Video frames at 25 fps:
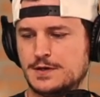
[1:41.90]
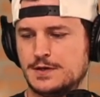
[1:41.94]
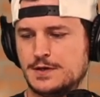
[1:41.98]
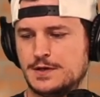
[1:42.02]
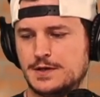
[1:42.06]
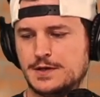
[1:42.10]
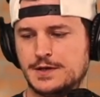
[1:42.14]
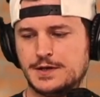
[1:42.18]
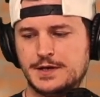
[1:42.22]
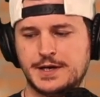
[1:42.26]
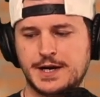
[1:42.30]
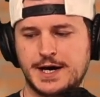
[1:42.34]

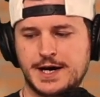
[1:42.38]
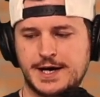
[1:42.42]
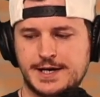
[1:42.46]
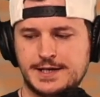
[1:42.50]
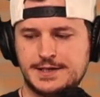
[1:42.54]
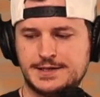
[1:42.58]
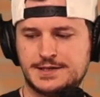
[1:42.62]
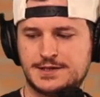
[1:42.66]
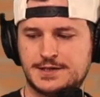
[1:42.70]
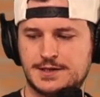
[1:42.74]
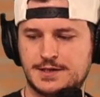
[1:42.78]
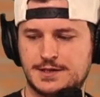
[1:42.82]

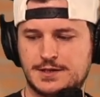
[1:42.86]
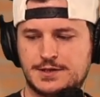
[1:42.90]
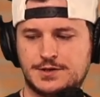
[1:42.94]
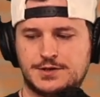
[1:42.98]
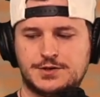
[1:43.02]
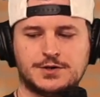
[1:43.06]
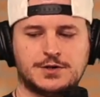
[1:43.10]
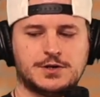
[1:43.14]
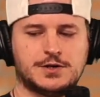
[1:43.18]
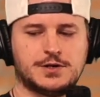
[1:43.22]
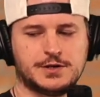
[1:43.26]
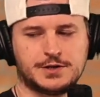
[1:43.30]
nice
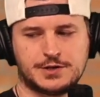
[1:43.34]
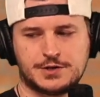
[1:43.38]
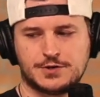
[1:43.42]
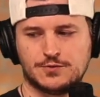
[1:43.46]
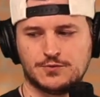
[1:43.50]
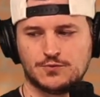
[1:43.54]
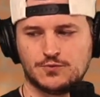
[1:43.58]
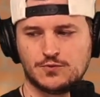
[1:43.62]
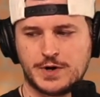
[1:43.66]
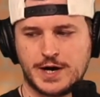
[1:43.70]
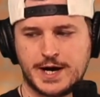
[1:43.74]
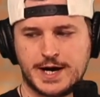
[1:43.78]
dark
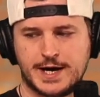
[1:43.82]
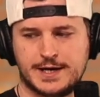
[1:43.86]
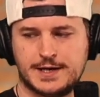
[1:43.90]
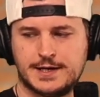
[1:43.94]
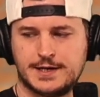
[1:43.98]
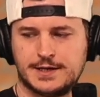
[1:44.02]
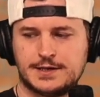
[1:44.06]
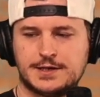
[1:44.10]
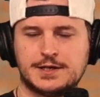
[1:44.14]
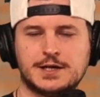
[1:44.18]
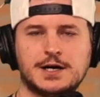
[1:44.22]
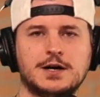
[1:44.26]
red
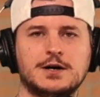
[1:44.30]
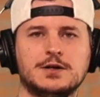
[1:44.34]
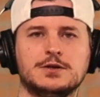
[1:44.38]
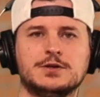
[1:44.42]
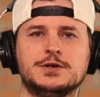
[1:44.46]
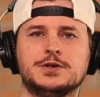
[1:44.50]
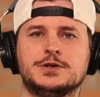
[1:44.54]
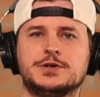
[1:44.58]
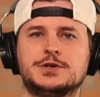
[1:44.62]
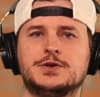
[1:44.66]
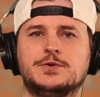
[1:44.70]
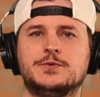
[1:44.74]

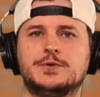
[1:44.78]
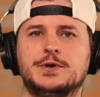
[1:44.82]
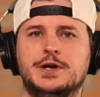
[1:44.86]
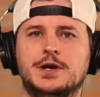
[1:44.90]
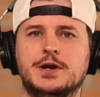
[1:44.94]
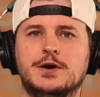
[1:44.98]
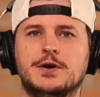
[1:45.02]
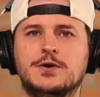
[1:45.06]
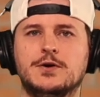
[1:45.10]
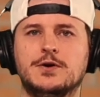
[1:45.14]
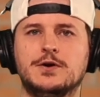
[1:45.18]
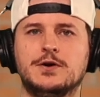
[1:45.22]
color going
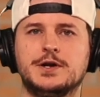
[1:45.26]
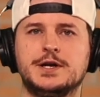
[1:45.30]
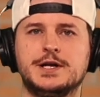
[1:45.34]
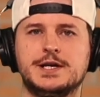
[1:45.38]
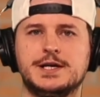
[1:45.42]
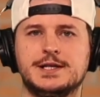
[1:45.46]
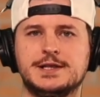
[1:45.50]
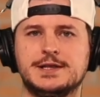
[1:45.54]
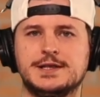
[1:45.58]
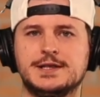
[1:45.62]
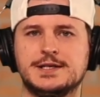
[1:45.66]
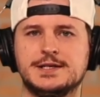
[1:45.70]
on
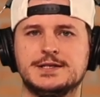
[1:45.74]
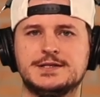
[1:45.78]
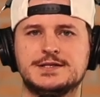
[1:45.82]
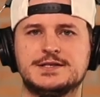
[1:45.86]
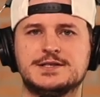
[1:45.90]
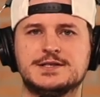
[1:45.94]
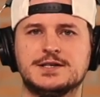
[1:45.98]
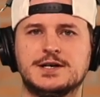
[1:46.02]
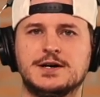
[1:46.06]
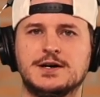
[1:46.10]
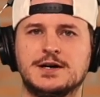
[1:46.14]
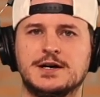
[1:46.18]
in this
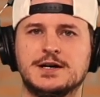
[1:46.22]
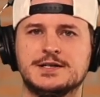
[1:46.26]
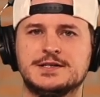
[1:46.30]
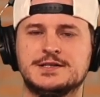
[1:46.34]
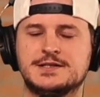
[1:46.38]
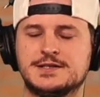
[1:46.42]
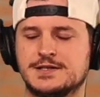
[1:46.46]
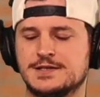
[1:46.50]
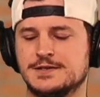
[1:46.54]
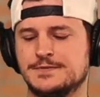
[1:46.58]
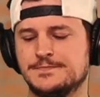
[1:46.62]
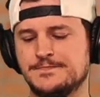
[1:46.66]

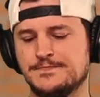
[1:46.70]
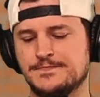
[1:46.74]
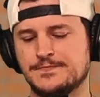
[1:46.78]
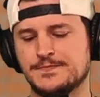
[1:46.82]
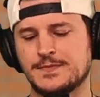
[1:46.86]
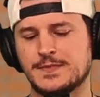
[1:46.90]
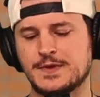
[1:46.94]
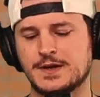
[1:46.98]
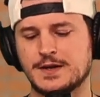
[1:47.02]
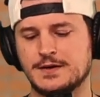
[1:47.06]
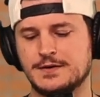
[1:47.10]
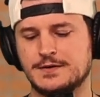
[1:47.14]
sauce.
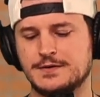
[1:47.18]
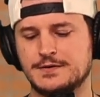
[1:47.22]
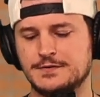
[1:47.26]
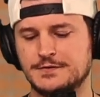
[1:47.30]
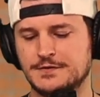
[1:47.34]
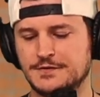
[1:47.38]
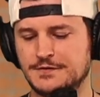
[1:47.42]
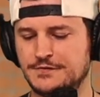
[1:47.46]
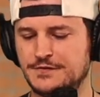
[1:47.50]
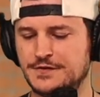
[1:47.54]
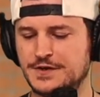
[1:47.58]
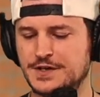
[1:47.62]

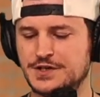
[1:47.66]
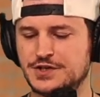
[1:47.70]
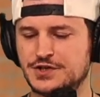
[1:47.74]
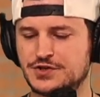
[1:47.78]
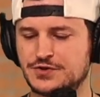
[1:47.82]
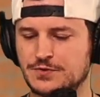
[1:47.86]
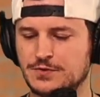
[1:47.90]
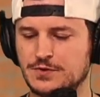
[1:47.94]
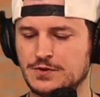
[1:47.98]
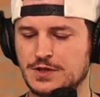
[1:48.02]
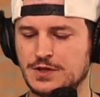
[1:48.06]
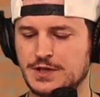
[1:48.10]

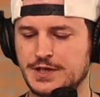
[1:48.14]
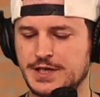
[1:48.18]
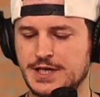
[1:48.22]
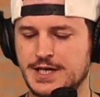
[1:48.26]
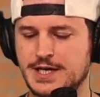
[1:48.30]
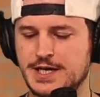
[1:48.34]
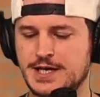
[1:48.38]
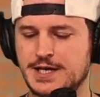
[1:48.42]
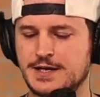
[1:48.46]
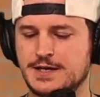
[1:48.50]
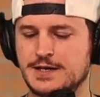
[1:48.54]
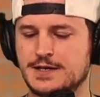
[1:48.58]

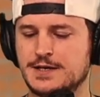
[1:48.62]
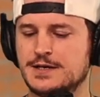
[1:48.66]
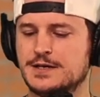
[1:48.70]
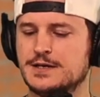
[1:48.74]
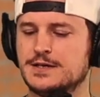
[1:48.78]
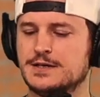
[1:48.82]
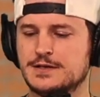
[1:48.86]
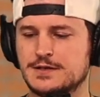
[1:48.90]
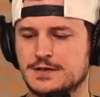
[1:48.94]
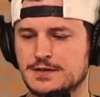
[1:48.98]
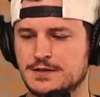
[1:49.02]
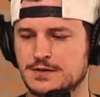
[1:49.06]
Visually,
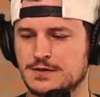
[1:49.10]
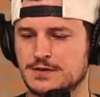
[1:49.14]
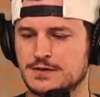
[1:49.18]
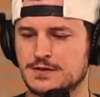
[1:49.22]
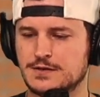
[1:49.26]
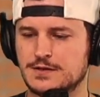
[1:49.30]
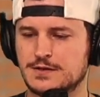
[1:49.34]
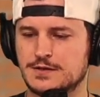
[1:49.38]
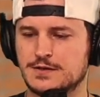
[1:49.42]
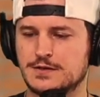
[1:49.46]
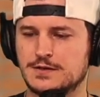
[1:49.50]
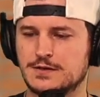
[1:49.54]

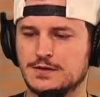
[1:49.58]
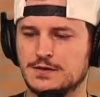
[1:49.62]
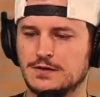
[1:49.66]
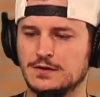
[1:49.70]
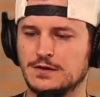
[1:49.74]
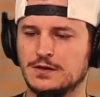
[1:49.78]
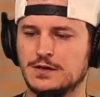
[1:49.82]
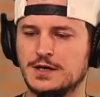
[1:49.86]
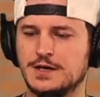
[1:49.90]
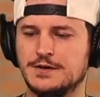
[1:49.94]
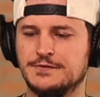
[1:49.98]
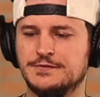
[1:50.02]

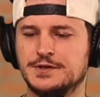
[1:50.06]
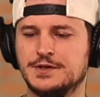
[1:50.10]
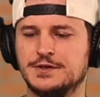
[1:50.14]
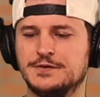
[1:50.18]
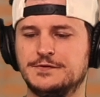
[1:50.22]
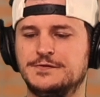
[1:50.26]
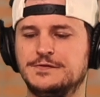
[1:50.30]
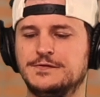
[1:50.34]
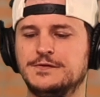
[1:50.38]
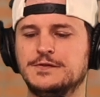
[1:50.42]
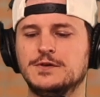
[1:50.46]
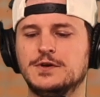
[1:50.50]
loving the
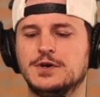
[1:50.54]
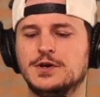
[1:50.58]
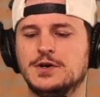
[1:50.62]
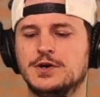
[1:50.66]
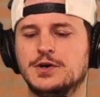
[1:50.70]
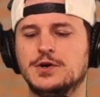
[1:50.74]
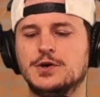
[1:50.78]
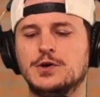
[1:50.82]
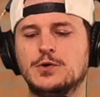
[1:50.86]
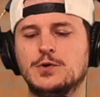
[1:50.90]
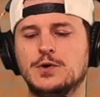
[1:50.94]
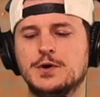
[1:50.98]

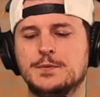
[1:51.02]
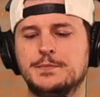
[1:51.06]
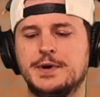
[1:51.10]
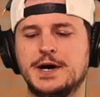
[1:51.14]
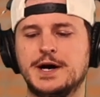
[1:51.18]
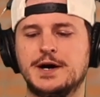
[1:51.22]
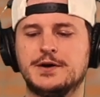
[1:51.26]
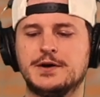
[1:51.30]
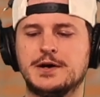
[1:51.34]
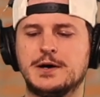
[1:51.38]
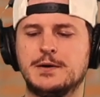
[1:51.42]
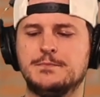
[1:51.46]
flow,
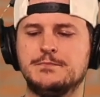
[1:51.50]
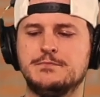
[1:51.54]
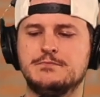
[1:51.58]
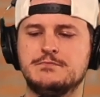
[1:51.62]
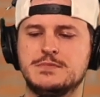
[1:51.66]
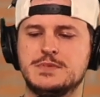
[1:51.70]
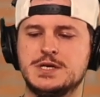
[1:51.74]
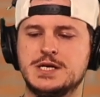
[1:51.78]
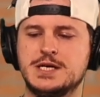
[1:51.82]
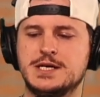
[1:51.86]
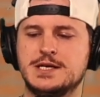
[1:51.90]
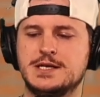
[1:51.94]
about a
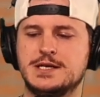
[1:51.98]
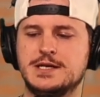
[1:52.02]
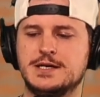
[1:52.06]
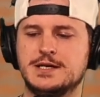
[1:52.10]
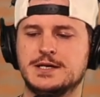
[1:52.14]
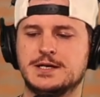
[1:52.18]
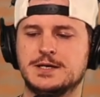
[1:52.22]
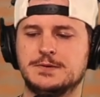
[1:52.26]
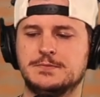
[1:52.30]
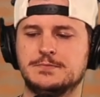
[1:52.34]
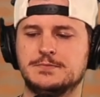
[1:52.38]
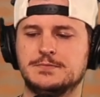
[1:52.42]

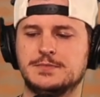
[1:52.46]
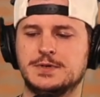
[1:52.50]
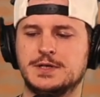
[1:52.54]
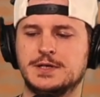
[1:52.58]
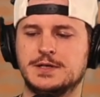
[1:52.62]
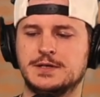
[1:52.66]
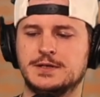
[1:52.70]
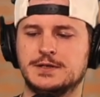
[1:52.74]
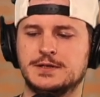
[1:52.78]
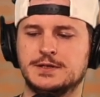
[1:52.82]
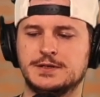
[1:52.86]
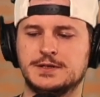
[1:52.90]
medium
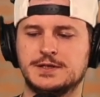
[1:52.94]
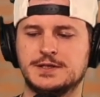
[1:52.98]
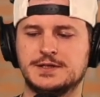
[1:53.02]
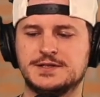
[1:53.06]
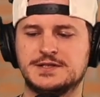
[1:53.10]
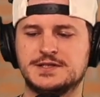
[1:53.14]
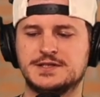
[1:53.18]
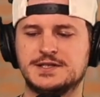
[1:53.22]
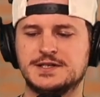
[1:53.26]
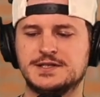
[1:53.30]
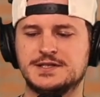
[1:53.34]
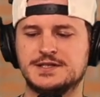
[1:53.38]

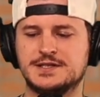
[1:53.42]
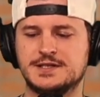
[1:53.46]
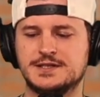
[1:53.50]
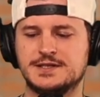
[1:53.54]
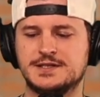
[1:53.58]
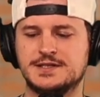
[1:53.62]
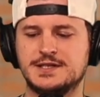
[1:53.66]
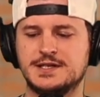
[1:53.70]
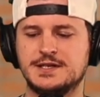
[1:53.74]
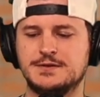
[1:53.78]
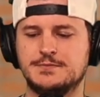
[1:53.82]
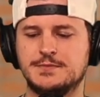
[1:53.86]

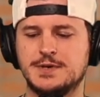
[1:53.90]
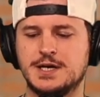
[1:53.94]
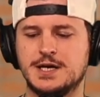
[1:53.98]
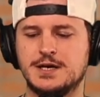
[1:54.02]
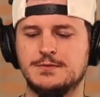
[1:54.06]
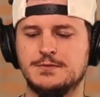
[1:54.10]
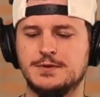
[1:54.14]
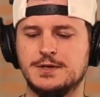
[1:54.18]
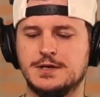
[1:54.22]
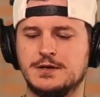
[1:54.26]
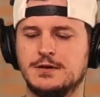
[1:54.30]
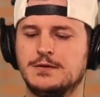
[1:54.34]
consistency
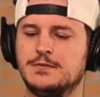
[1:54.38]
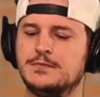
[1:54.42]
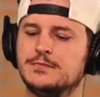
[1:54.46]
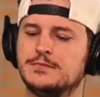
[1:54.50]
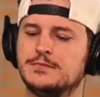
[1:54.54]
maybe.